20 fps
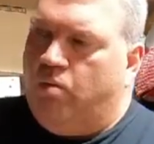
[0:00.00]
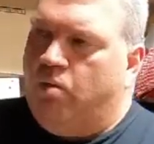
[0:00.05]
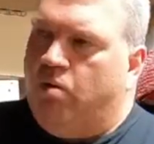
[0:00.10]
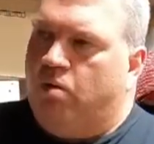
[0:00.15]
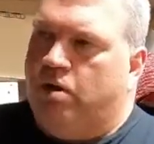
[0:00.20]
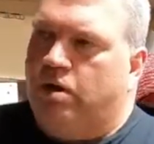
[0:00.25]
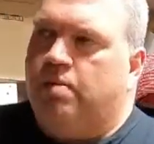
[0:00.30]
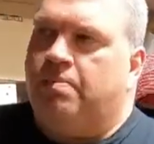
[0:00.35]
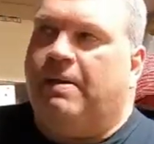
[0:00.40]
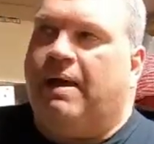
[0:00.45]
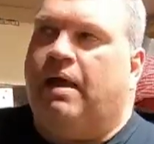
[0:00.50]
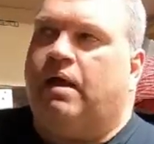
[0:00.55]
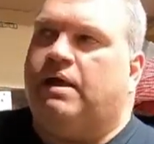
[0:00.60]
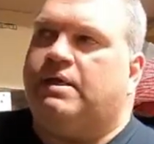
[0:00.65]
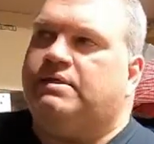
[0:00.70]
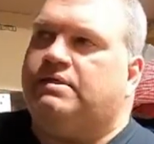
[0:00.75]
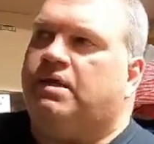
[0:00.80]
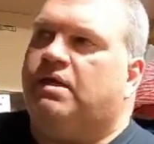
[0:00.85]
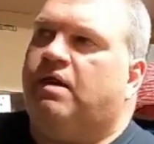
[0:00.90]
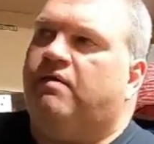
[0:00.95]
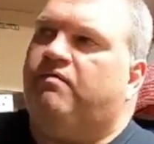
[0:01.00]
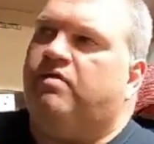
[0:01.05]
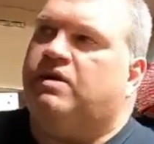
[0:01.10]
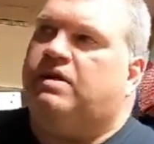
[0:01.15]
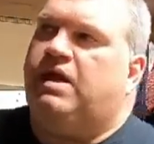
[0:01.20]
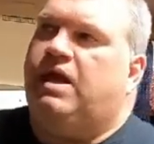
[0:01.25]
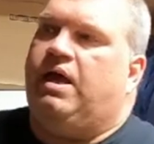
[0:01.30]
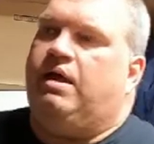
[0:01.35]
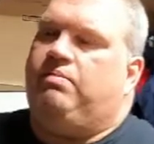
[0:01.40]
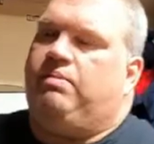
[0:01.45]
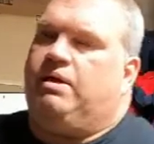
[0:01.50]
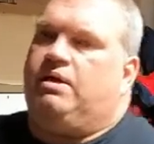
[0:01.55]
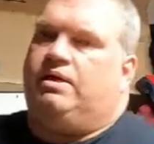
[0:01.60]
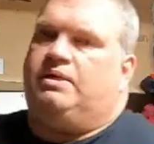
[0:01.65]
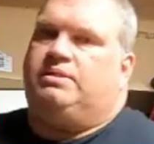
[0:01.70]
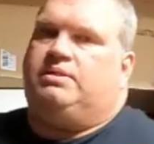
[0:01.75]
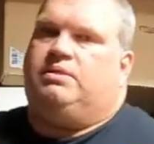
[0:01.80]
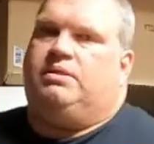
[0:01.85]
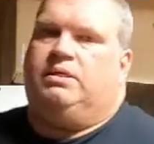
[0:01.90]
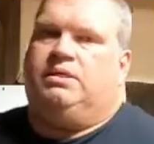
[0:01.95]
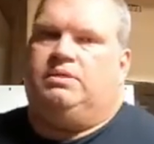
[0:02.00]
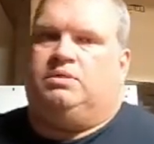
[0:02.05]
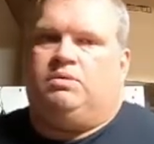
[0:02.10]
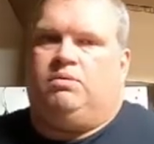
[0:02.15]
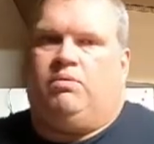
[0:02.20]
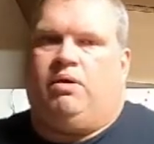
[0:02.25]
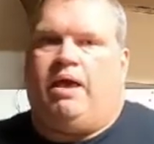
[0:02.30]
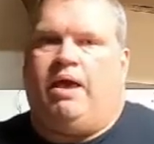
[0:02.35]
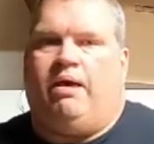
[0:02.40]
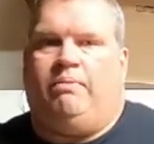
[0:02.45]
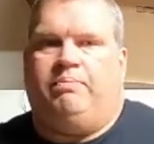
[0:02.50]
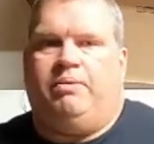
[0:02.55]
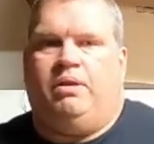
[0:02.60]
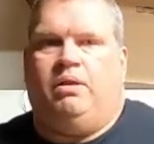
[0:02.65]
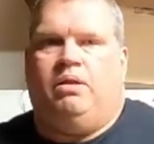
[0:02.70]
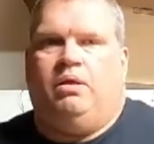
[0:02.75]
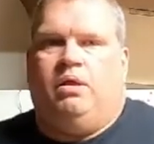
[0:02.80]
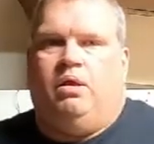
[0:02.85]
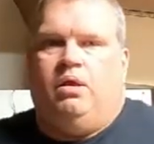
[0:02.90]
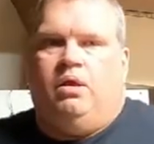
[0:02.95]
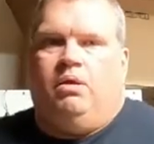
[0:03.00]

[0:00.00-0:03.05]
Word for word: worrying about listing every day because things do happen,